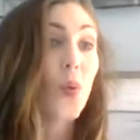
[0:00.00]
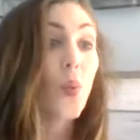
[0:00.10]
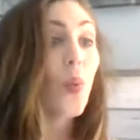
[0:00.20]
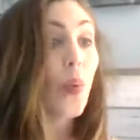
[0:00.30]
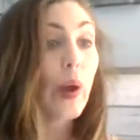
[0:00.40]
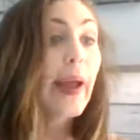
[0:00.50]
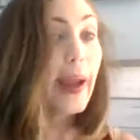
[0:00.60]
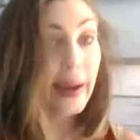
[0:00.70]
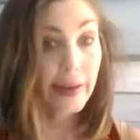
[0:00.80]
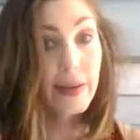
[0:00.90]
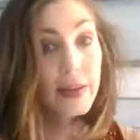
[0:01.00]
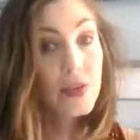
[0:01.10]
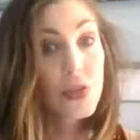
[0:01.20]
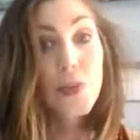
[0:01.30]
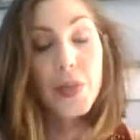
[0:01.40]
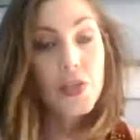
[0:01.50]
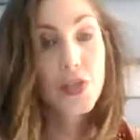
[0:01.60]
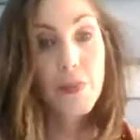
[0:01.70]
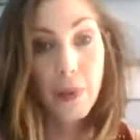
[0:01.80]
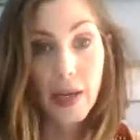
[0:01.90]
way too
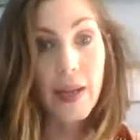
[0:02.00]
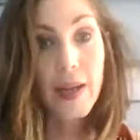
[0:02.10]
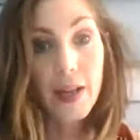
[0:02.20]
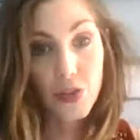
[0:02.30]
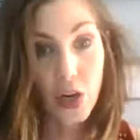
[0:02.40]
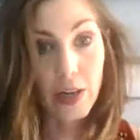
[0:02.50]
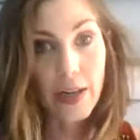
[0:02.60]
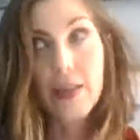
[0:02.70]
much money at Target,